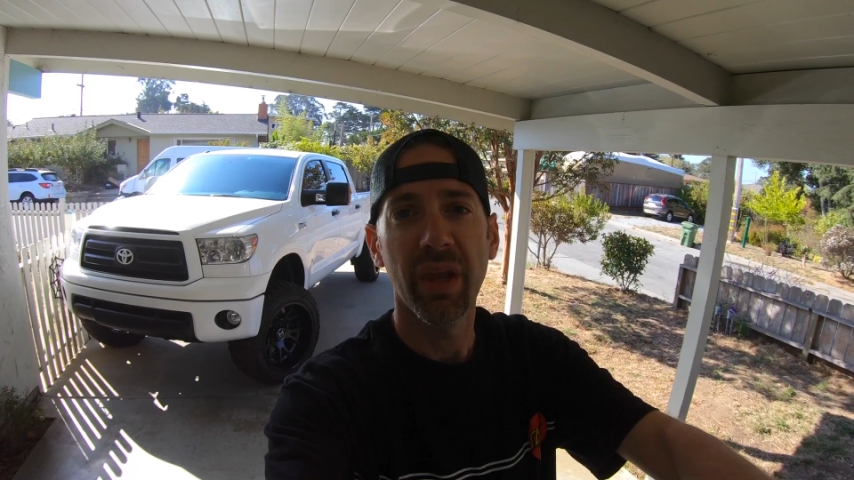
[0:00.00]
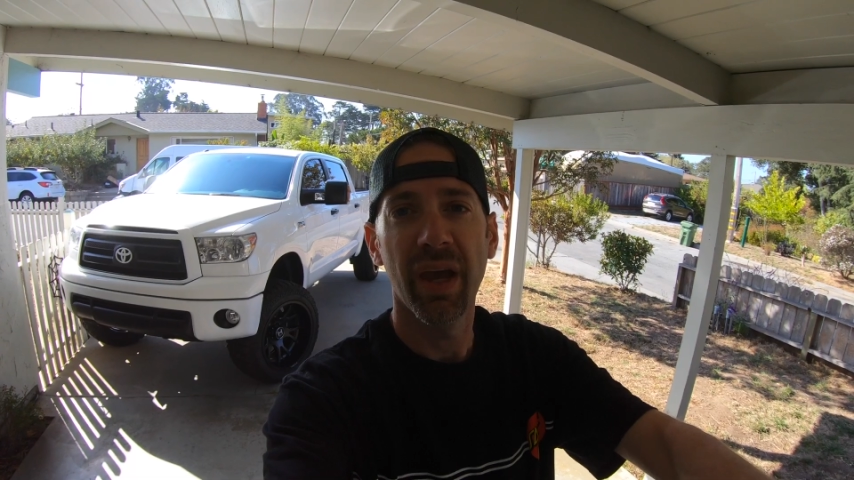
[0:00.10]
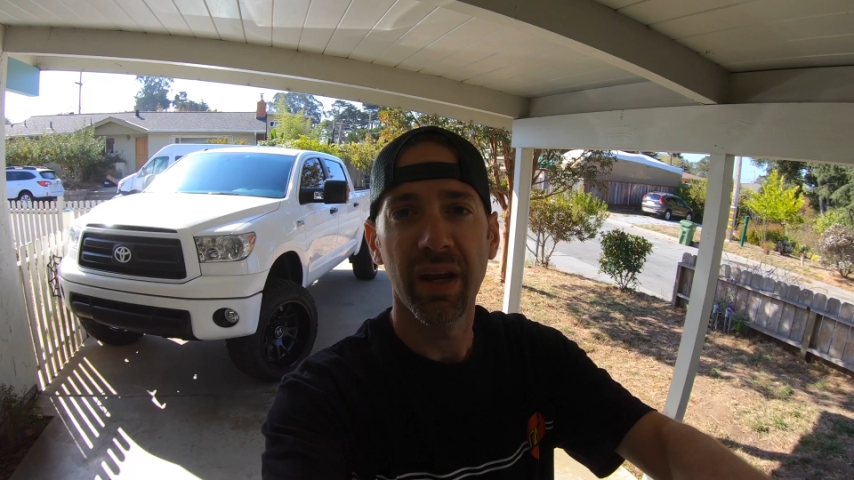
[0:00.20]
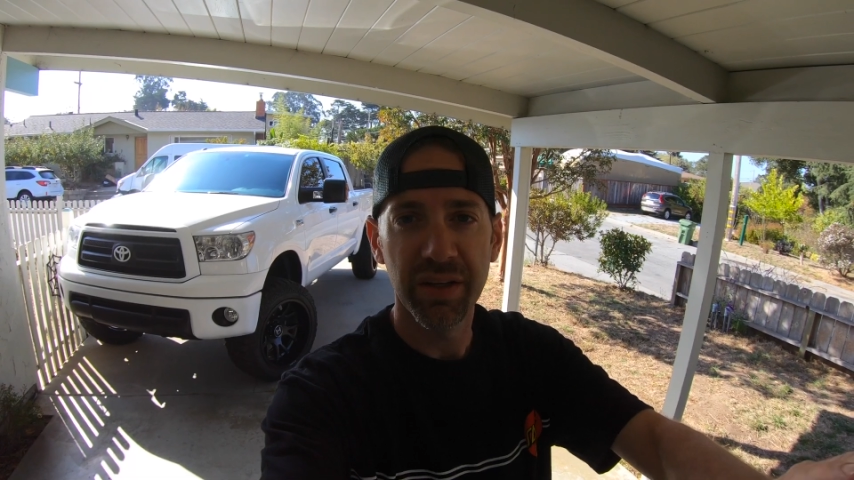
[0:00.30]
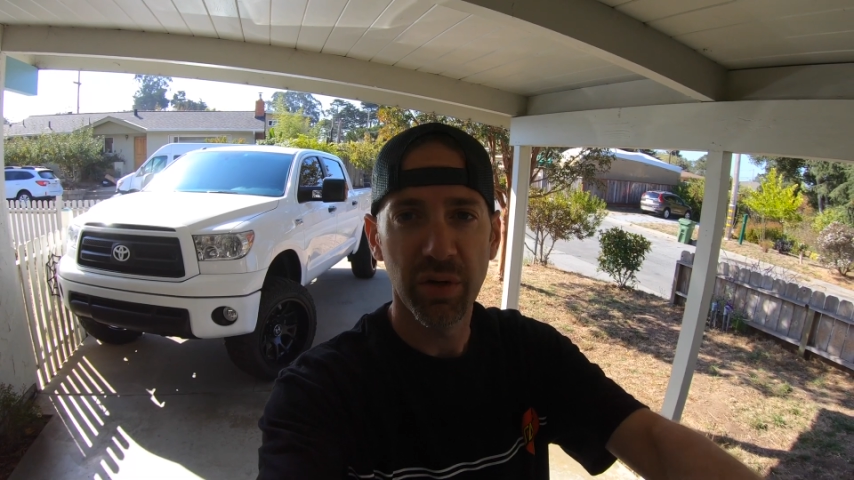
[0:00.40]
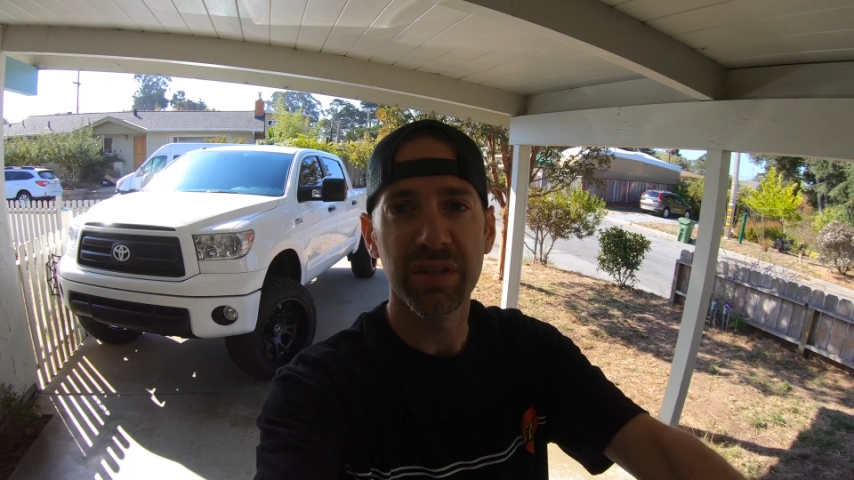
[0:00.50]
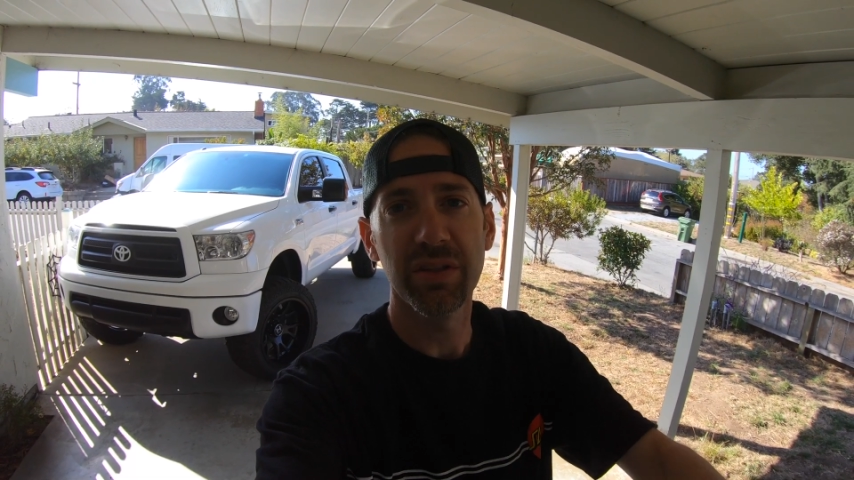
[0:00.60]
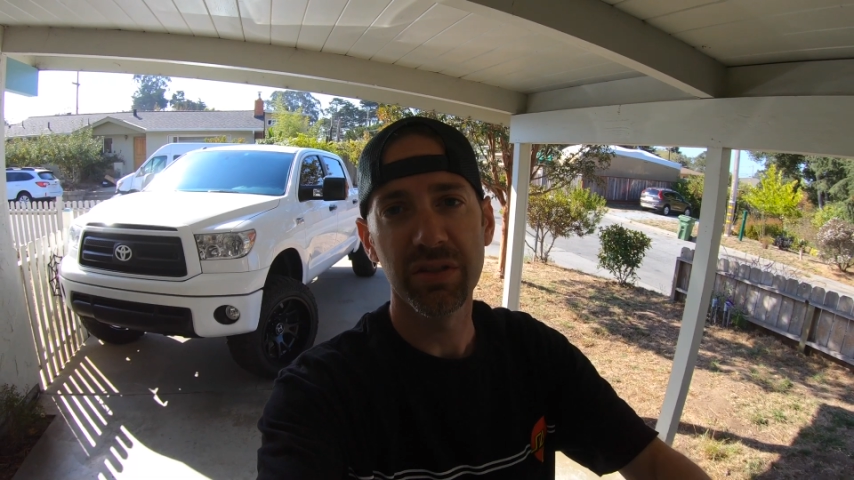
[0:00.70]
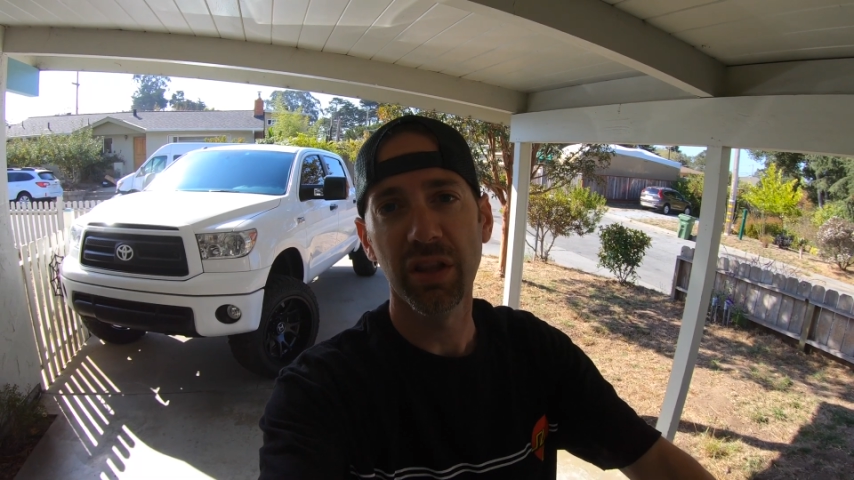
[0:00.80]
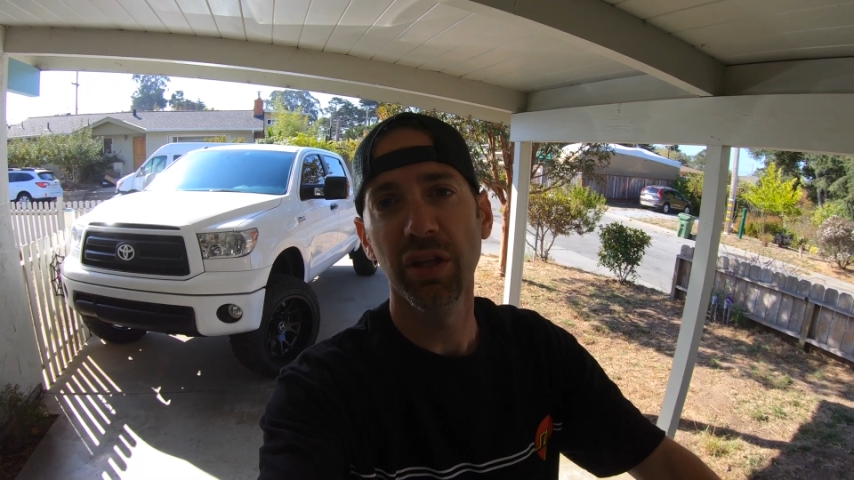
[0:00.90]
and I notice
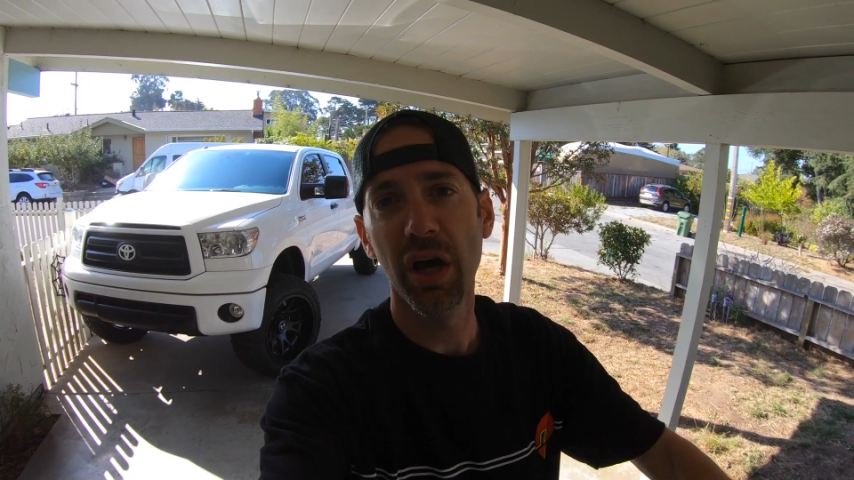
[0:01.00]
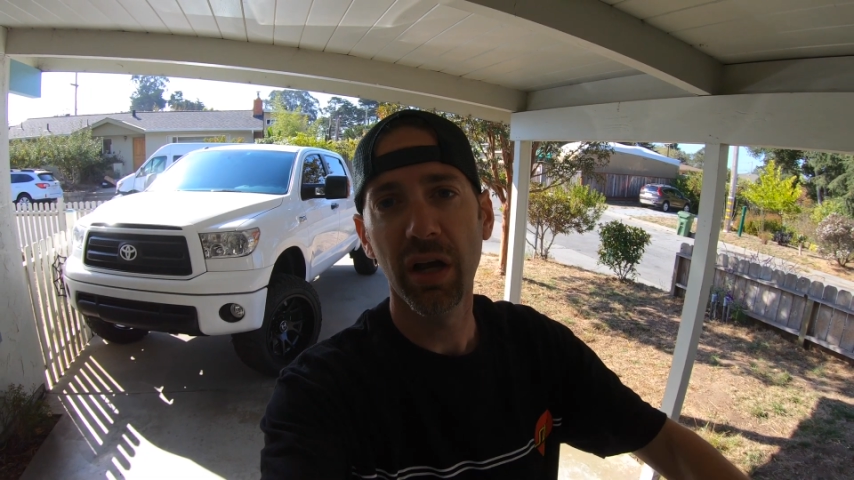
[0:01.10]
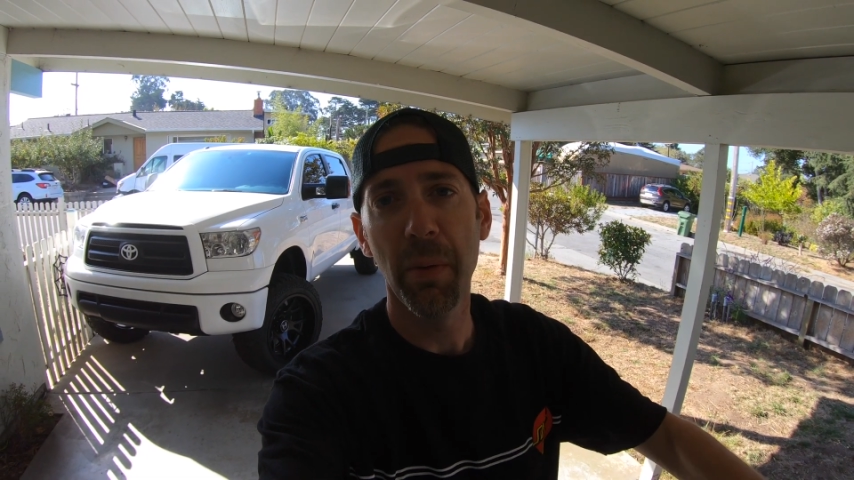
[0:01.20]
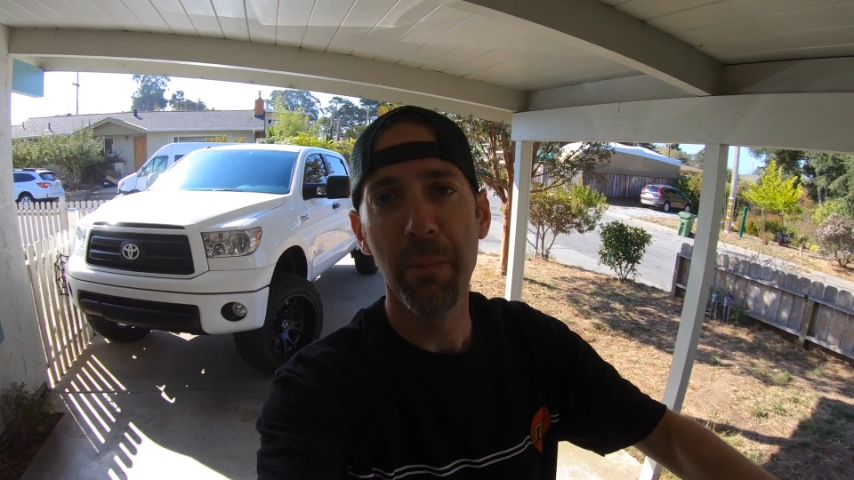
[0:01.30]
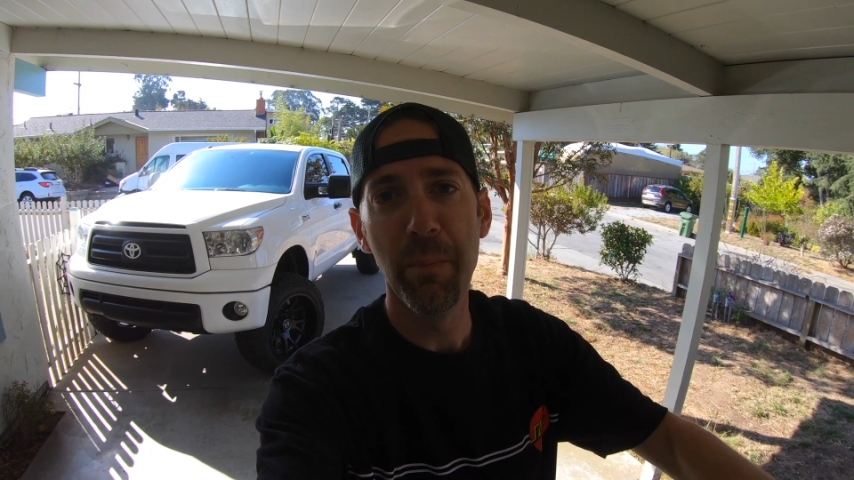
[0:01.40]
there's a lug